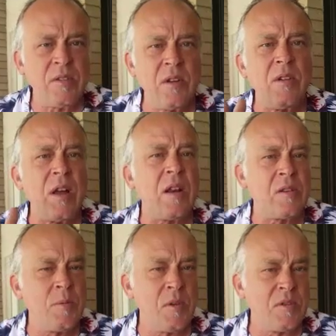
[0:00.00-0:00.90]
so you're not
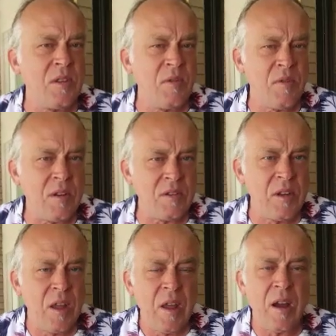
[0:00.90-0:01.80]
exposed to the
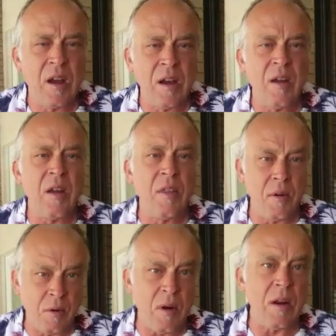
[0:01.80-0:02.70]
fields, and
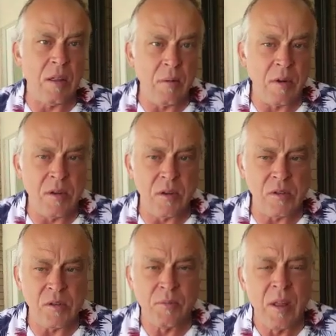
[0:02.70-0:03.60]
they're greatly
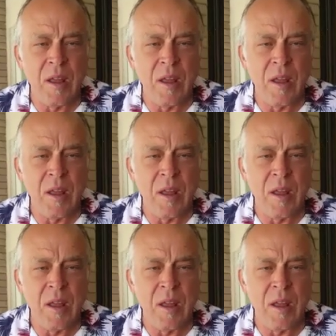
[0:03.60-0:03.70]
reduced.